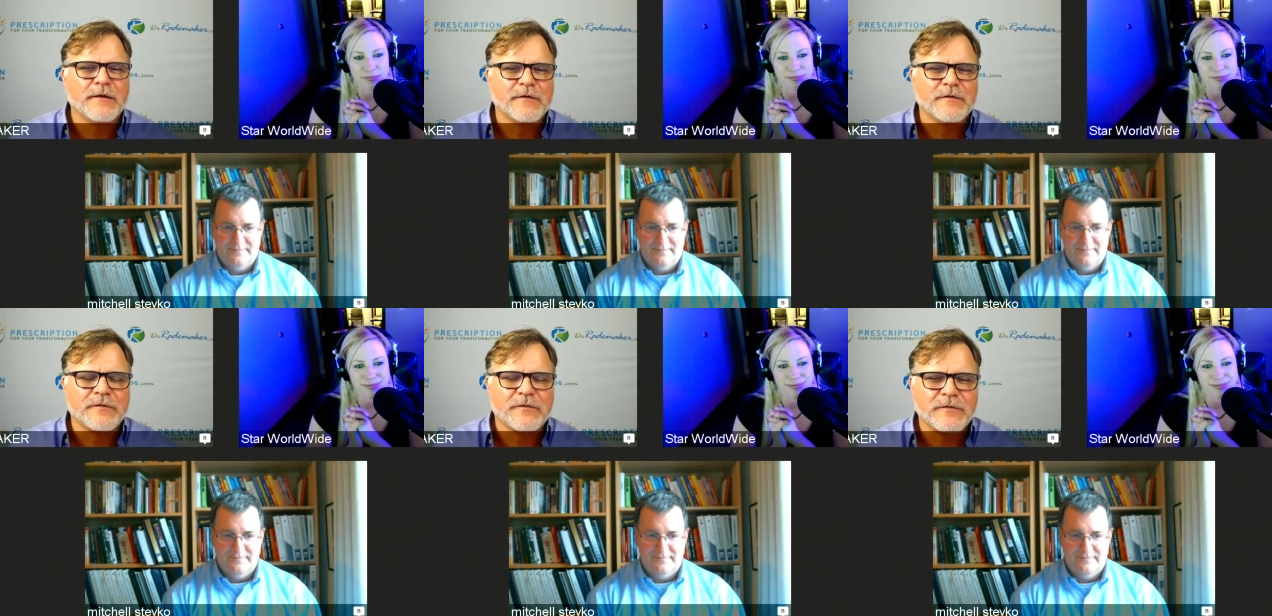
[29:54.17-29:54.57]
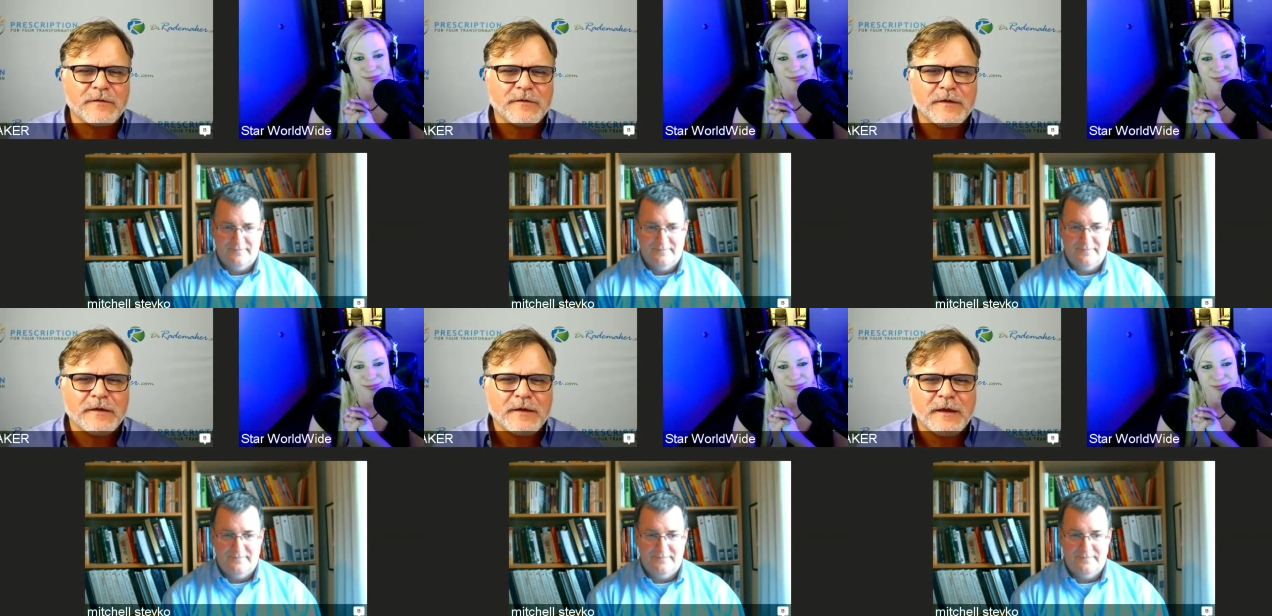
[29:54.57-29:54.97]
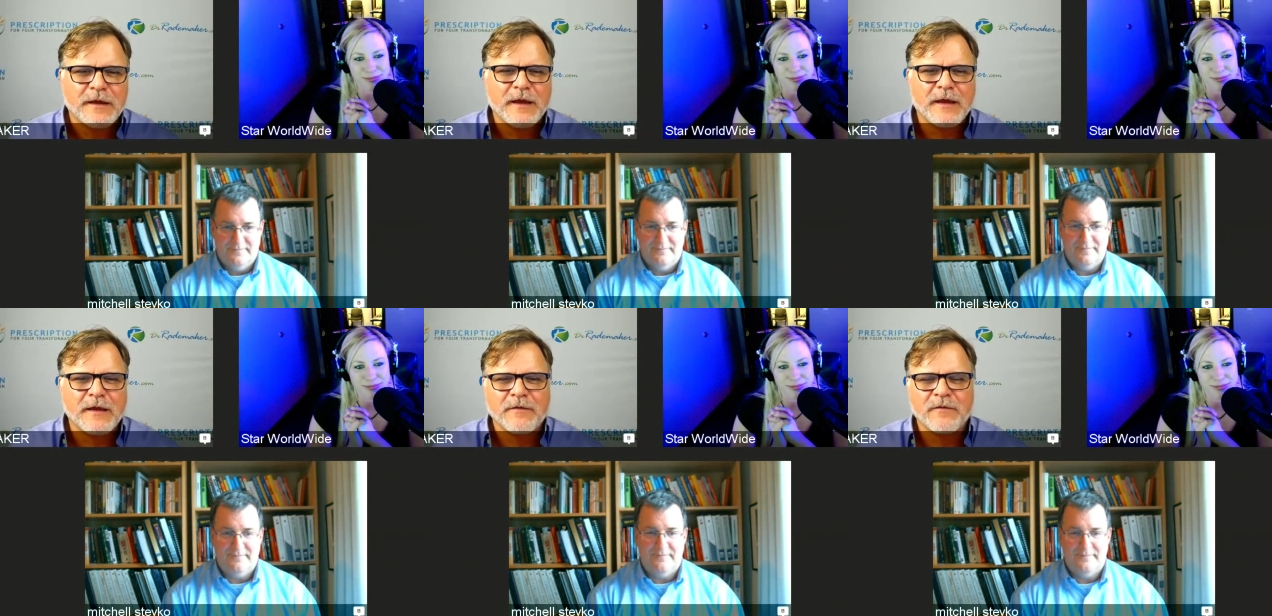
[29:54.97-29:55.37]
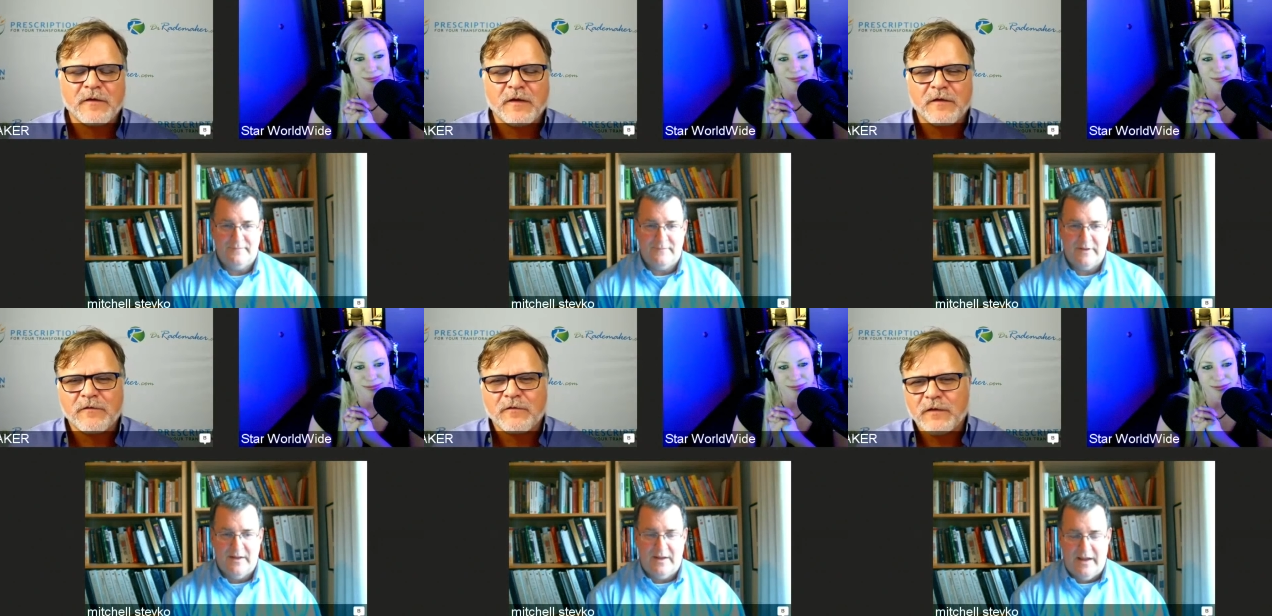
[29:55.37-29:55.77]
Speaker 1: is.
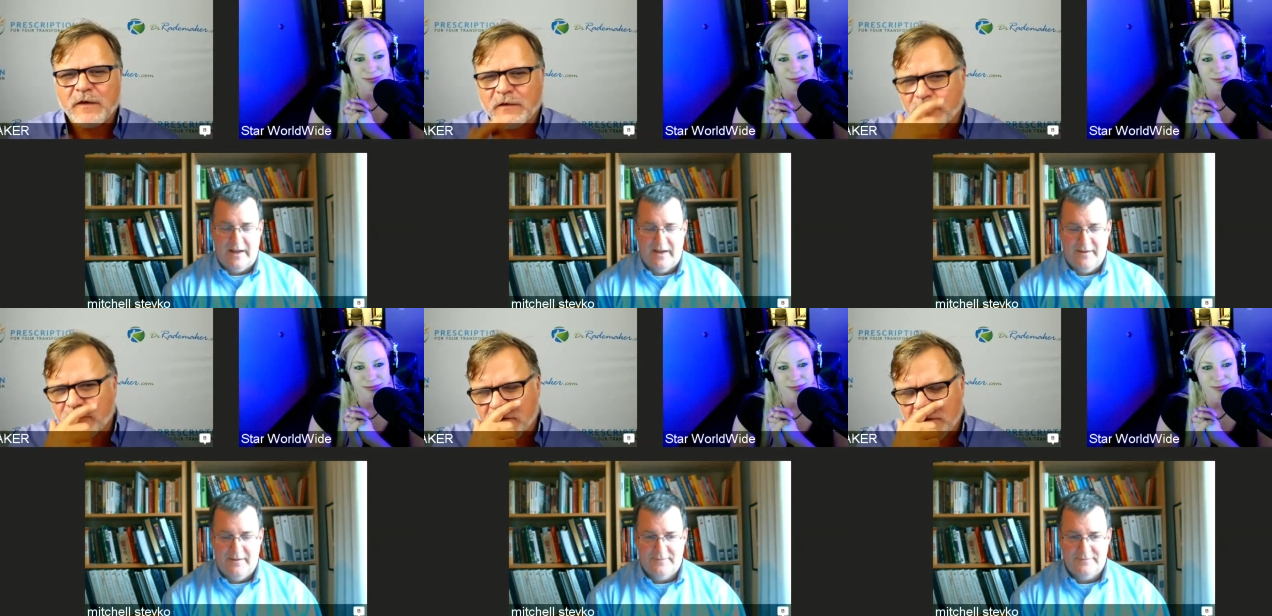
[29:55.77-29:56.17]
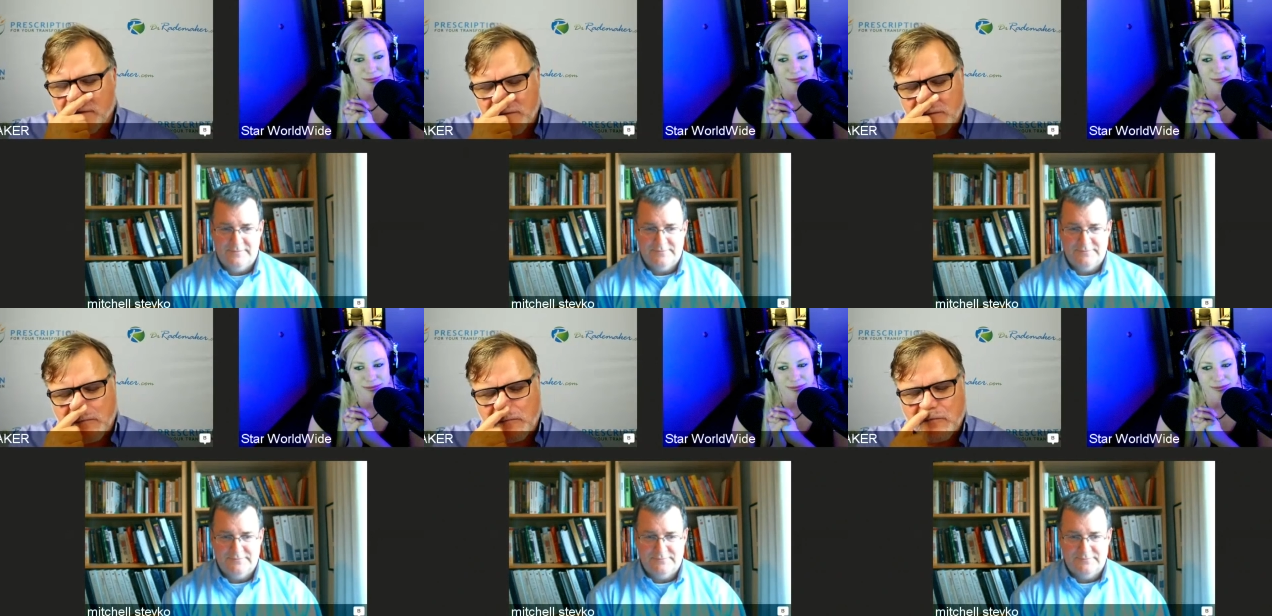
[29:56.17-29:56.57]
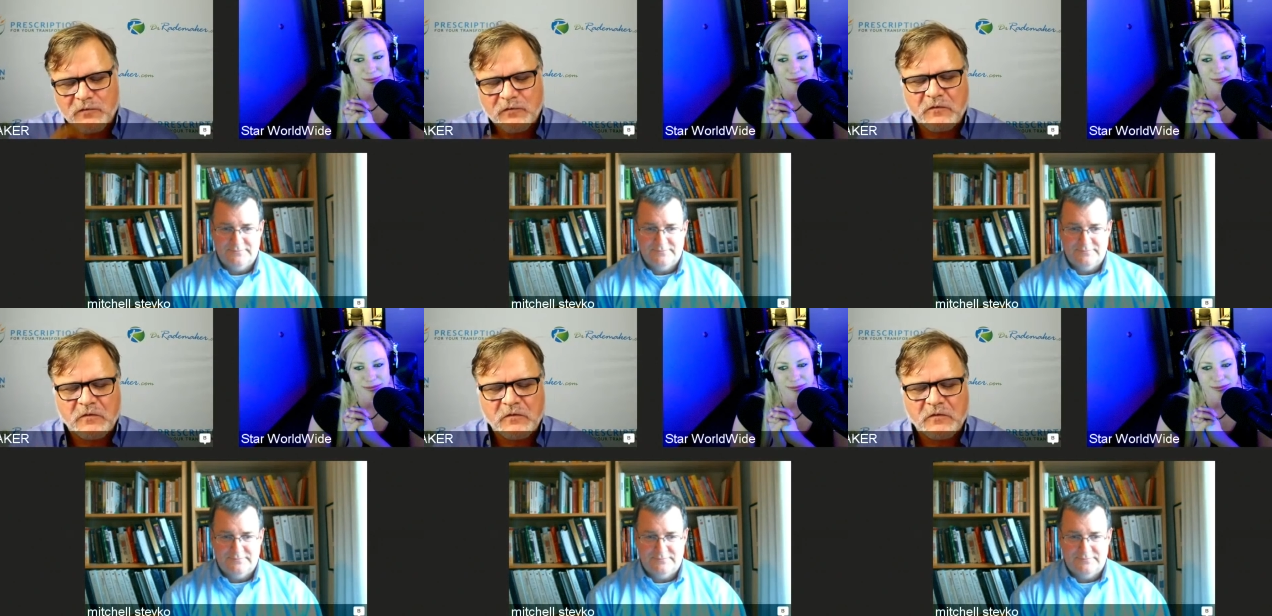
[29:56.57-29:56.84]
And so that's what, you know,